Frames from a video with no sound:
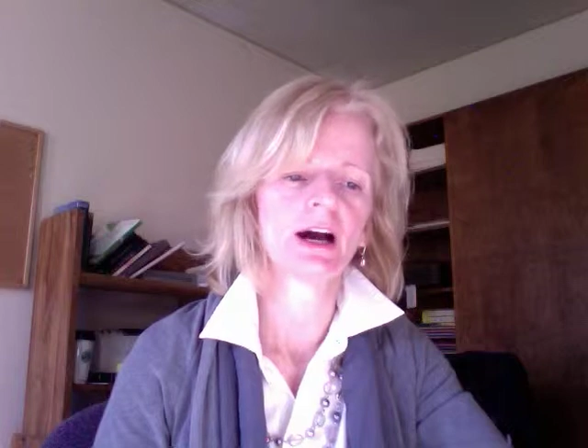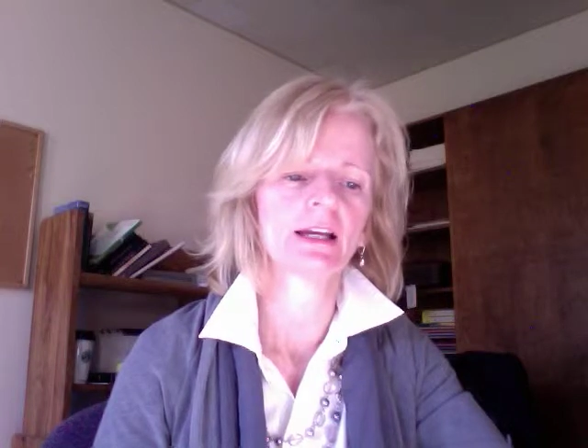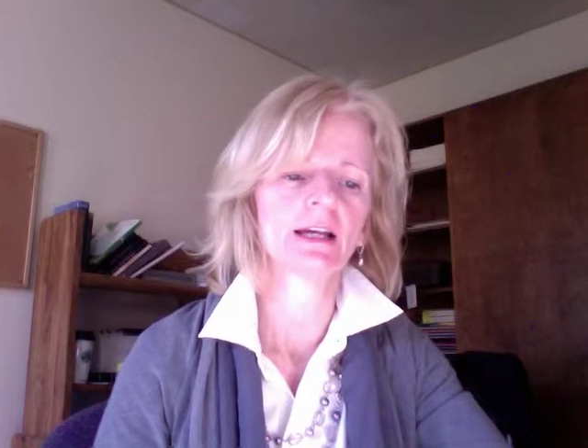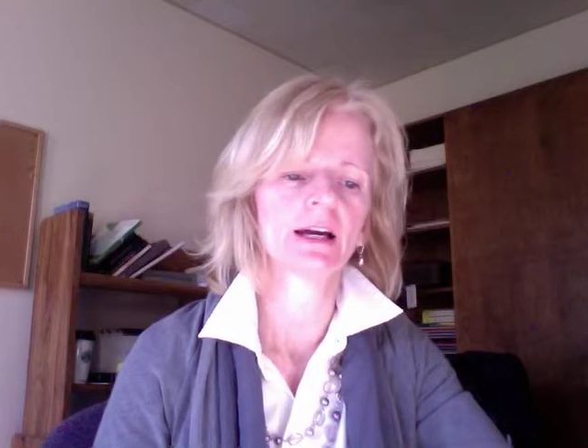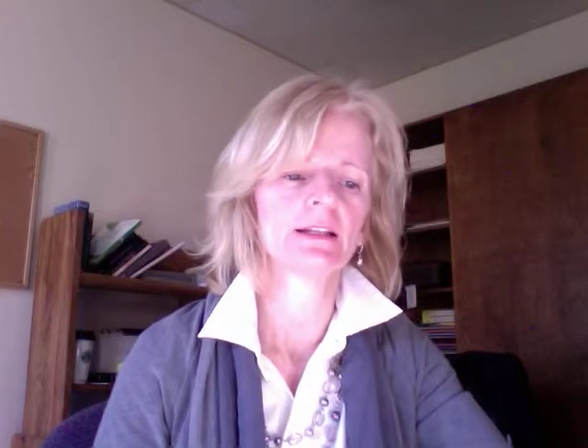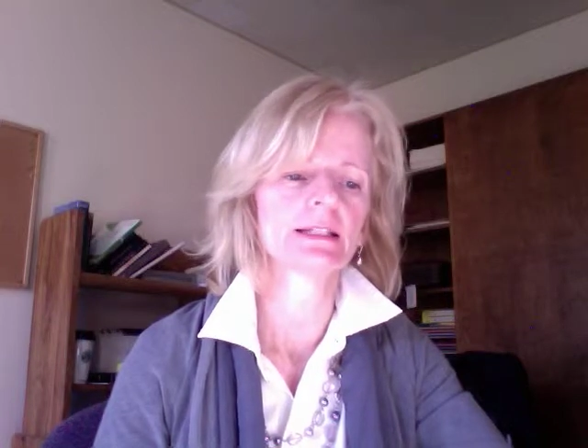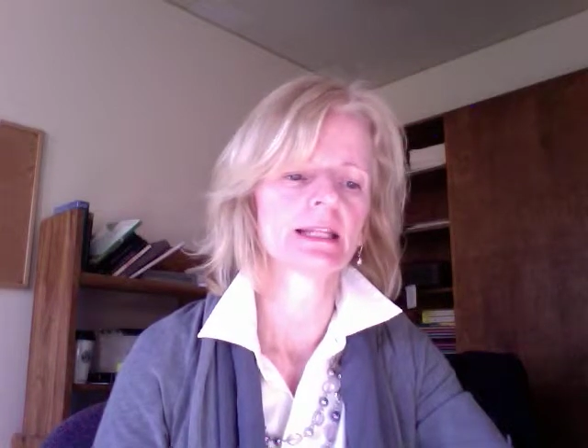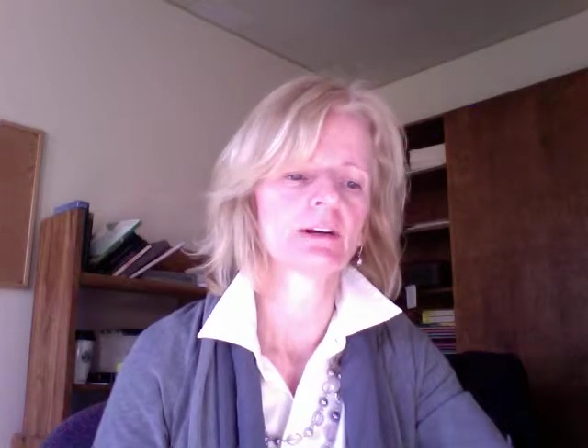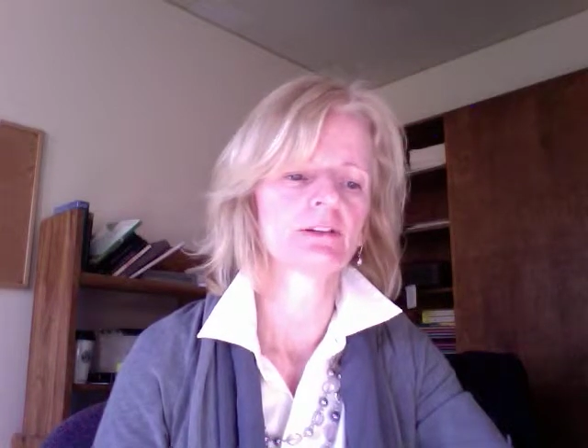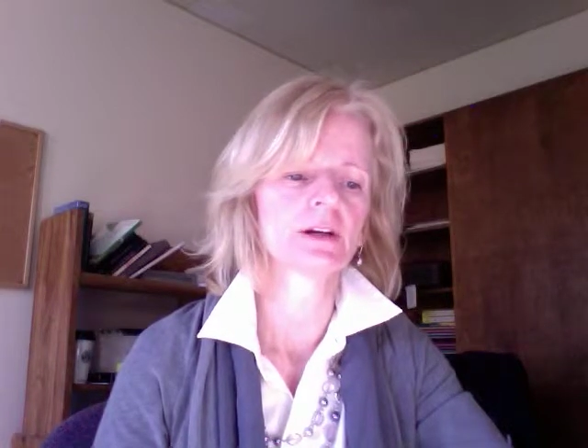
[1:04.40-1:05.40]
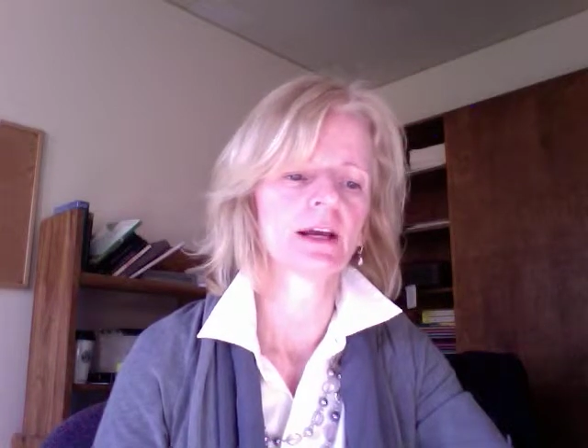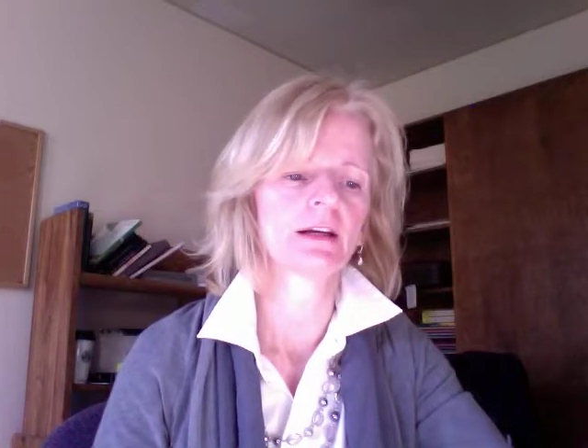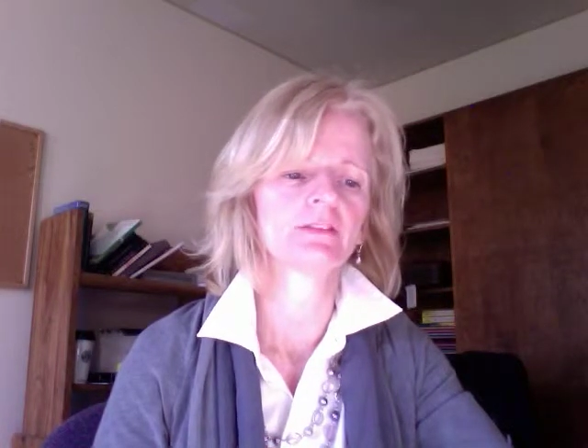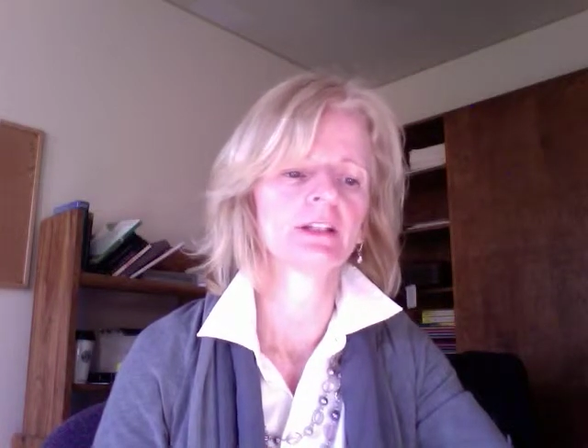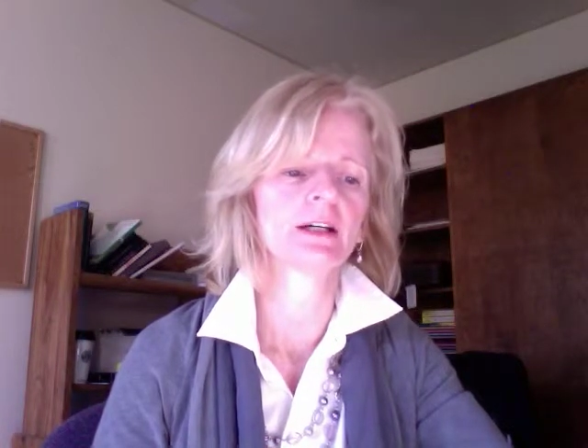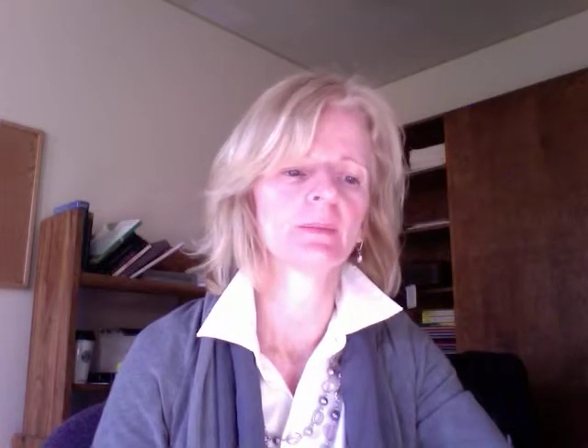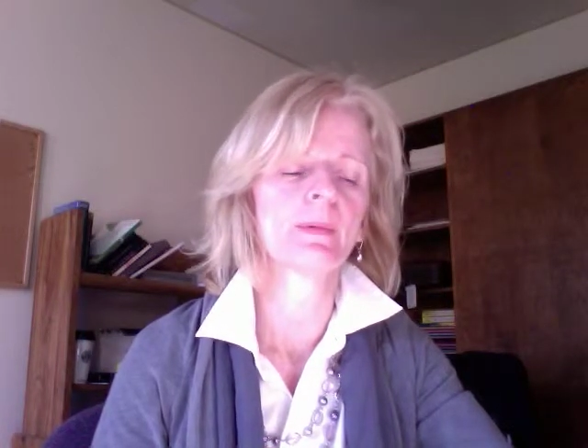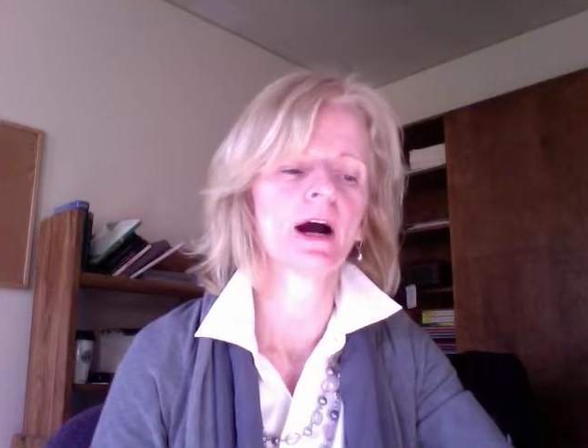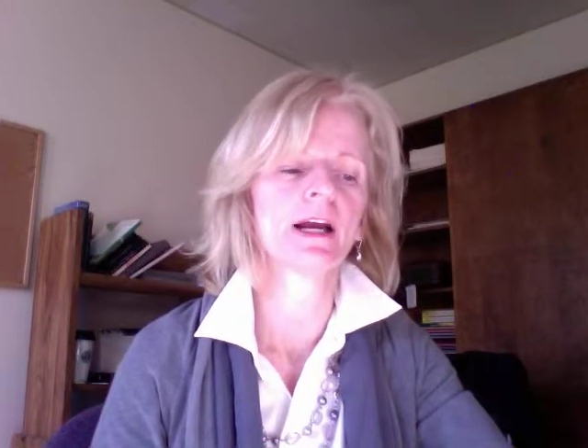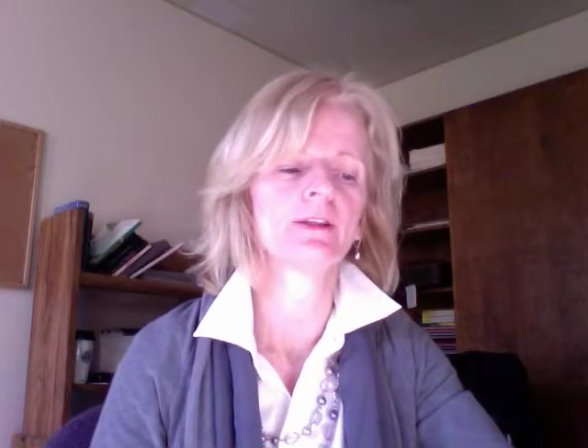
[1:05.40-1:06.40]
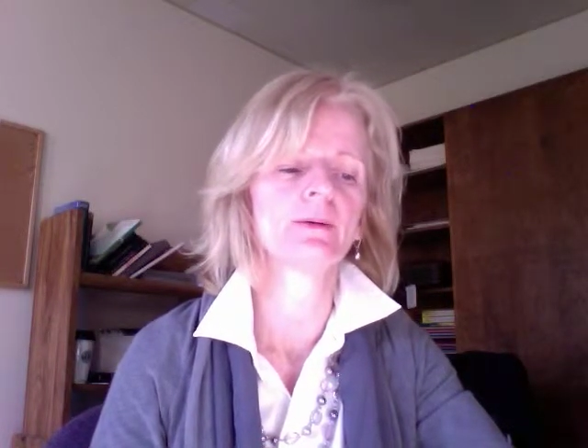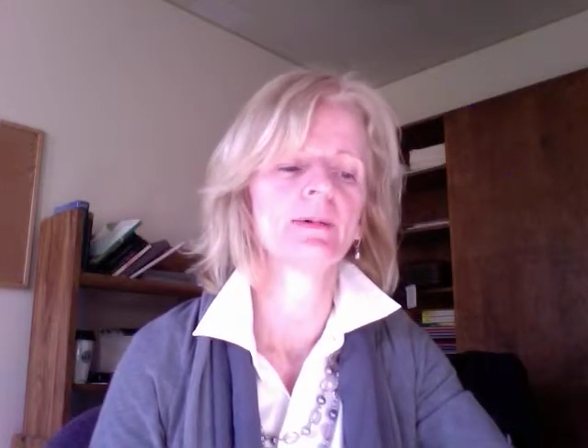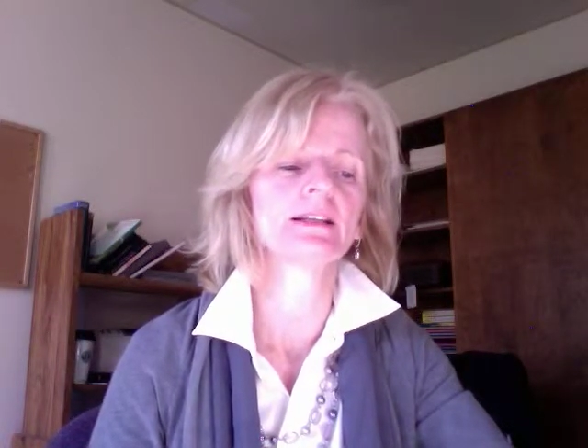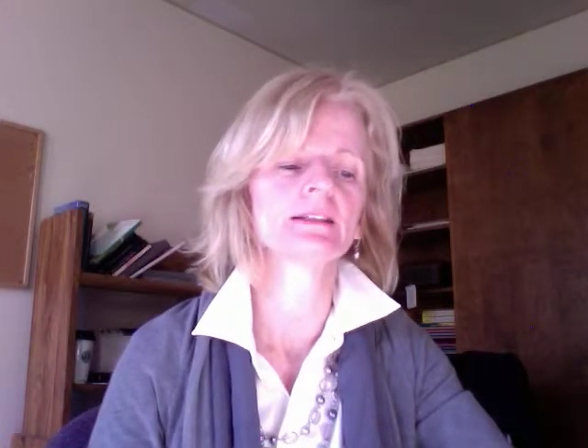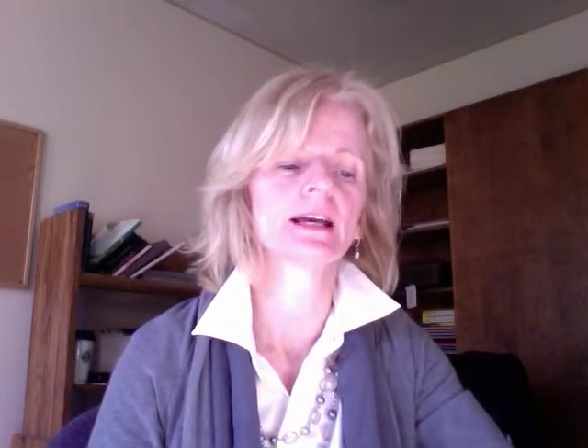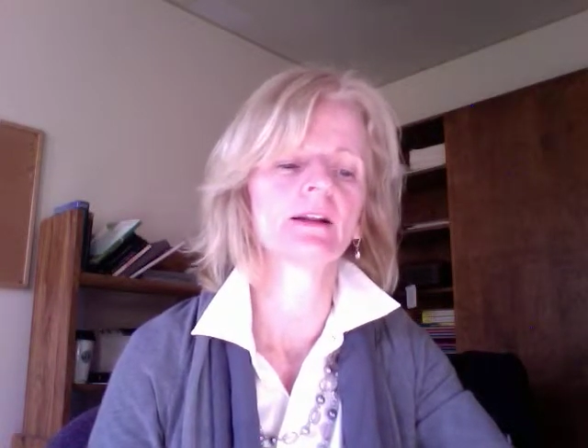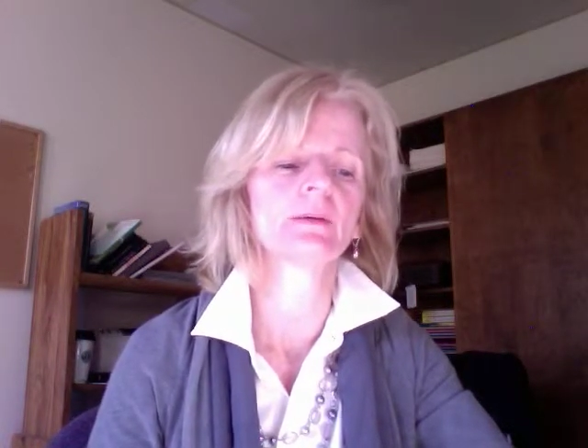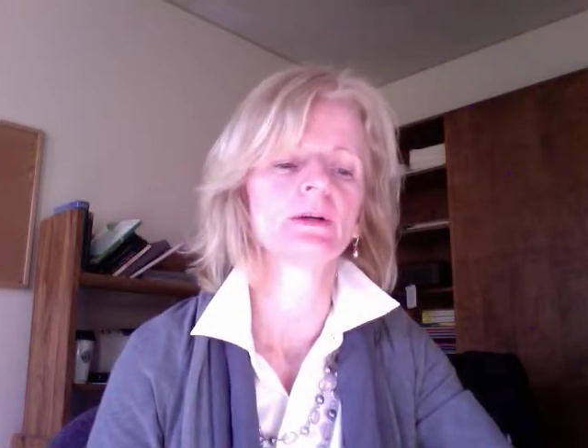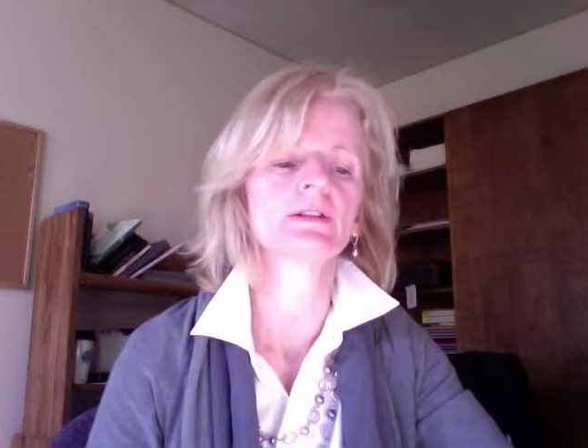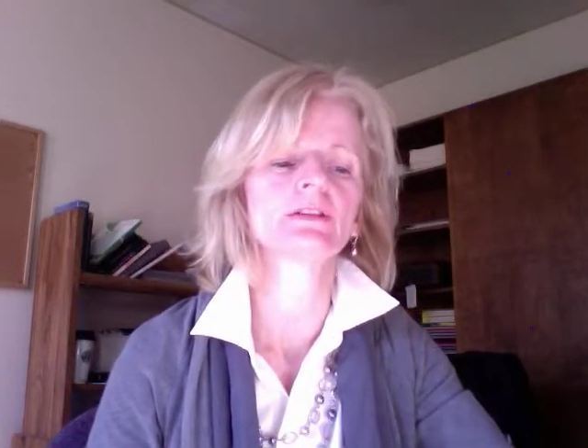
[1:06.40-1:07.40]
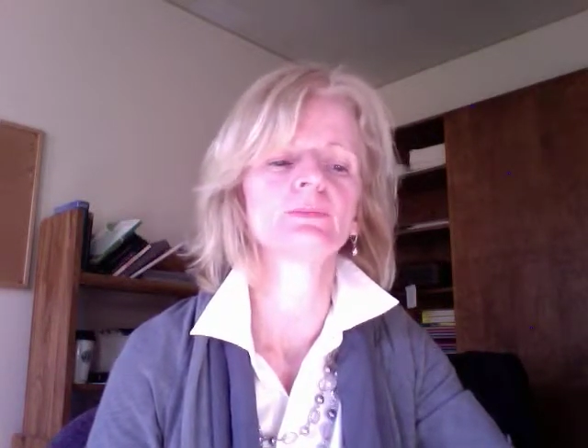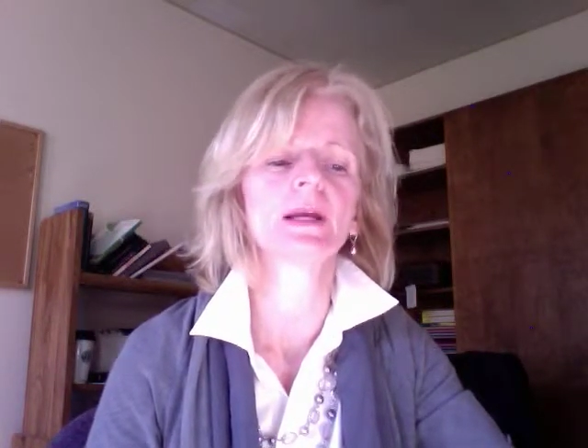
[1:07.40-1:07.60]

guidelines that creatively combine the best elements of